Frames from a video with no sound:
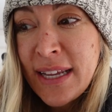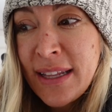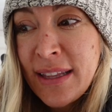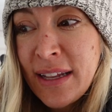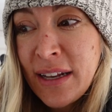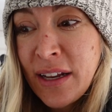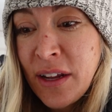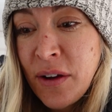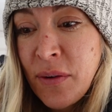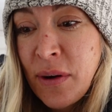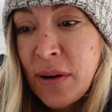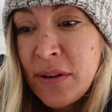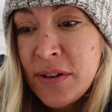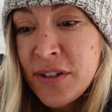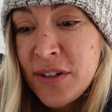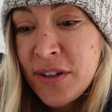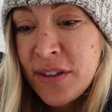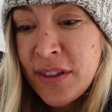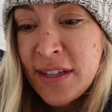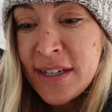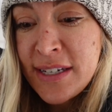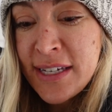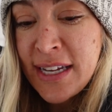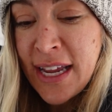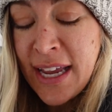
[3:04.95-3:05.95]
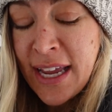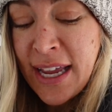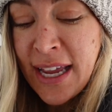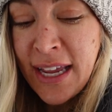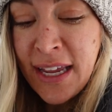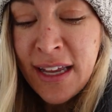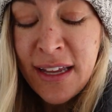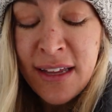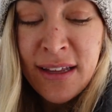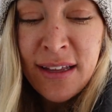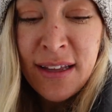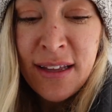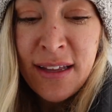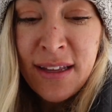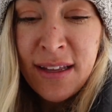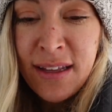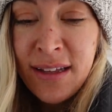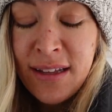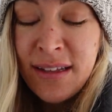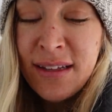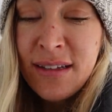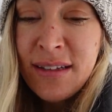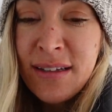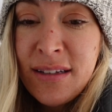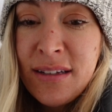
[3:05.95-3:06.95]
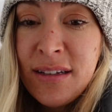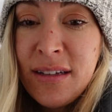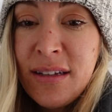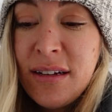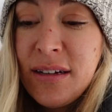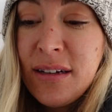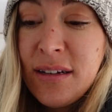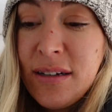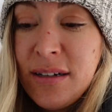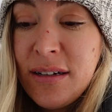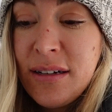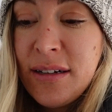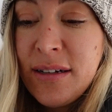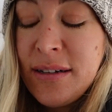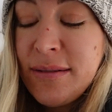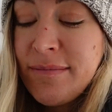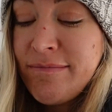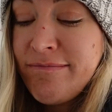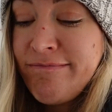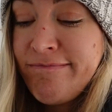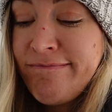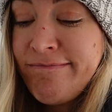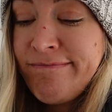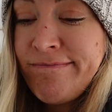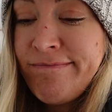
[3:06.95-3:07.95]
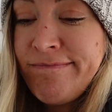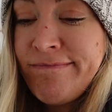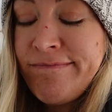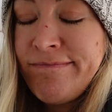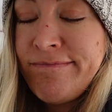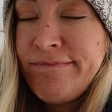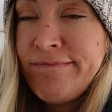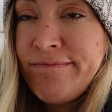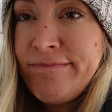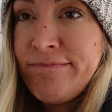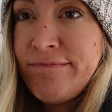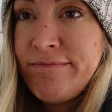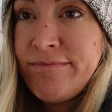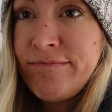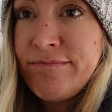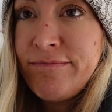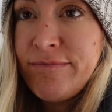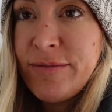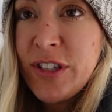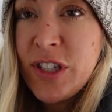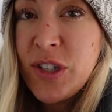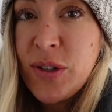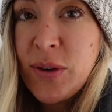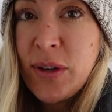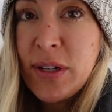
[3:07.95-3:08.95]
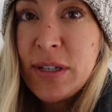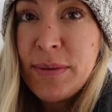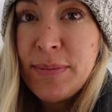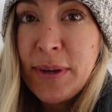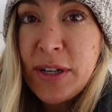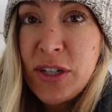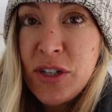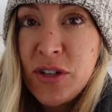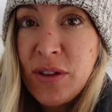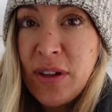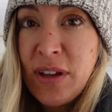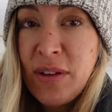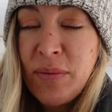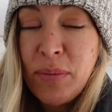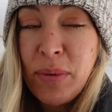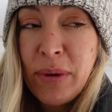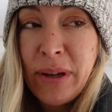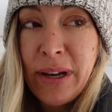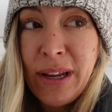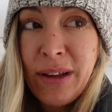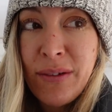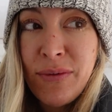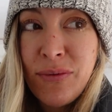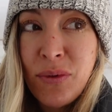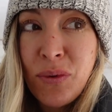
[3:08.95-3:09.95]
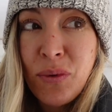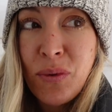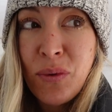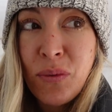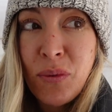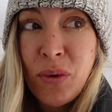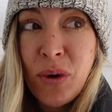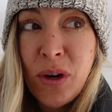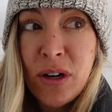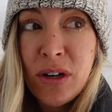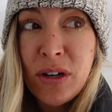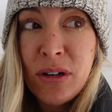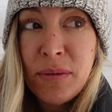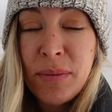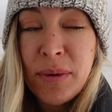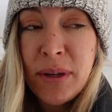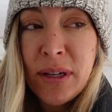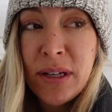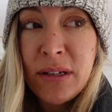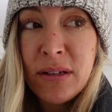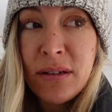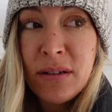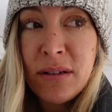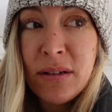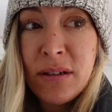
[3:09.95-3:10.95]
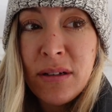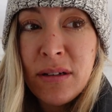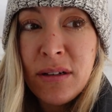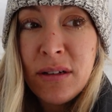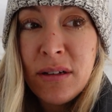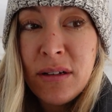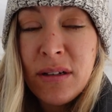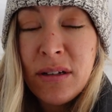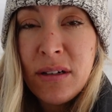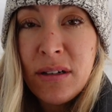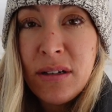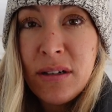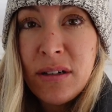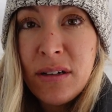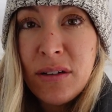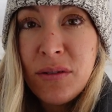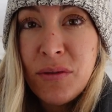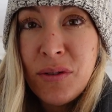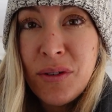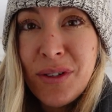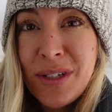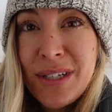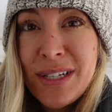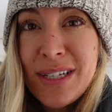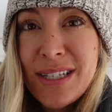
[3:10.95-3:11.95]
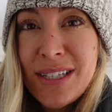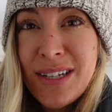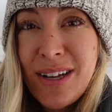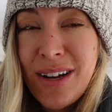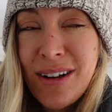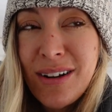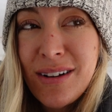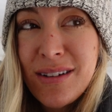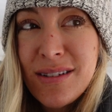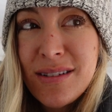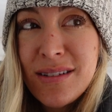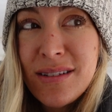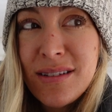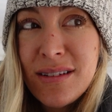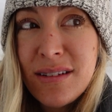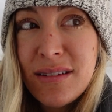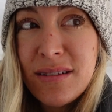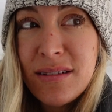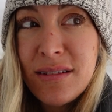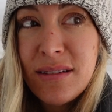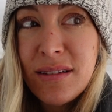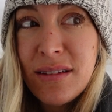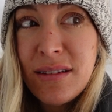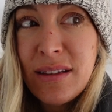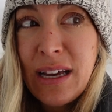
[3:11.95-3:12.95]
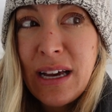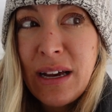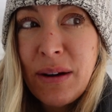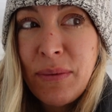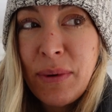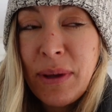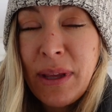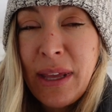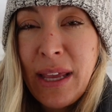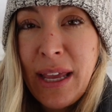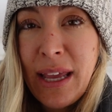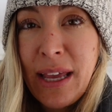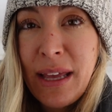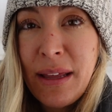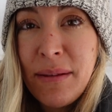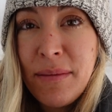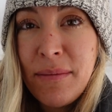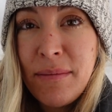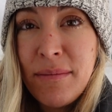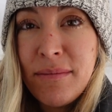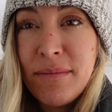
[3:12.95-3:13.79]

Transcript: and then go out during the day. Um, so I just make sure they have plenty of food and water, but really sucks that we can't